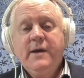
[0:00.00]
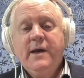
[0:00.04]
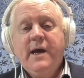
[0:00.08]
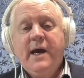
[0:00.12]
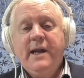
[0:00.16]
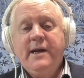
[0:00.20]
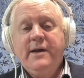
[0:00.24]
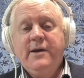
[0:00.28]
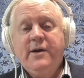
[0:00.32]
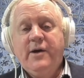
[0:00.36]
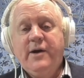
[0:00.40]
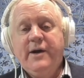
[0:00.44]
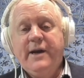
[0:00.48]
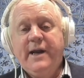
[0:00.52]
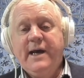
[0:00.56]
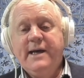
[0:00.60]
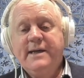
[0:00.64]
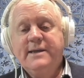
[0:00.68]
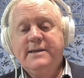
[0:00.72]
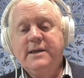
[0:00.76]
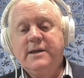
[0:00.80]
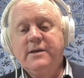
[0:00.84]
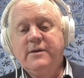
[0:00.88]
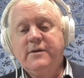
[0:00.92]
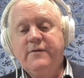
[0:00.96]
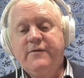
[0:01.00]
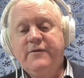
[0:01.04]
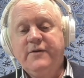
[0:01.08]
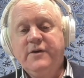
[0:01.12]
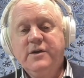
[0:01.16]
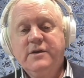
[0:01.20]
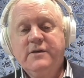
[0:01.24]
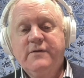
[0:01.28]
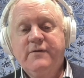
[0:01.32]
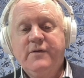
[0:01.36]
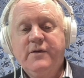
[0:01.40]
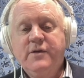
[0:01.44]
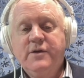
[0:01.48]
and not, as in the
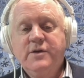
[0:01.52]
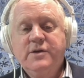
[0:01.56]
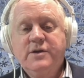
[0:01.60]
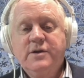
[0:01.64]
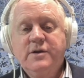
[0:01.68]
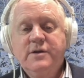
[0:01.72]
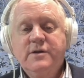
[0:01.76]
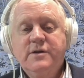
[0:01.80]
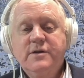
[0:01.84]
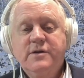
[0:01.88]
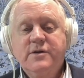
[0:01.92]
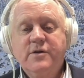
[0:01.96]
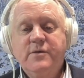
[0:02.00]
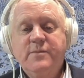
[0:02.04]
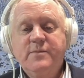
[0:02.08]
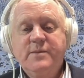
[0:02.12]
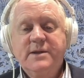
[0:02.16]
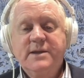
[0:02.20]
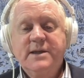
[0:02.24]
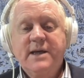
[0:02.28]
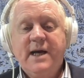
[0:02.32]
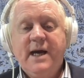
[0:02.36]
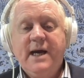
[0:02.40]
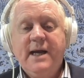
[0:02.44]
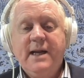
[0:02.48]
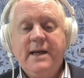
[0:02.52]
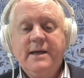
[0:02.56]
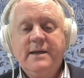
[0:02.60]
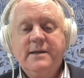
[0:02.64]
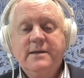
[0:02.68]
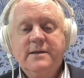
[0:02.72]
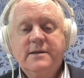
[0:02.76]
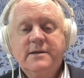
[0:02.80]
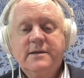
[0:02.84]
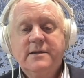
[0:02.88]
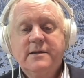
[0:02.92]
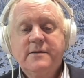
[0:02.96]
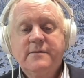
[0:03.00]
first version,
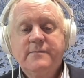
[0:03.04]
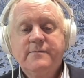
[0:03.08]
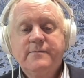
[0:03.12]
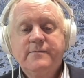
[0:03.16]
supersalience.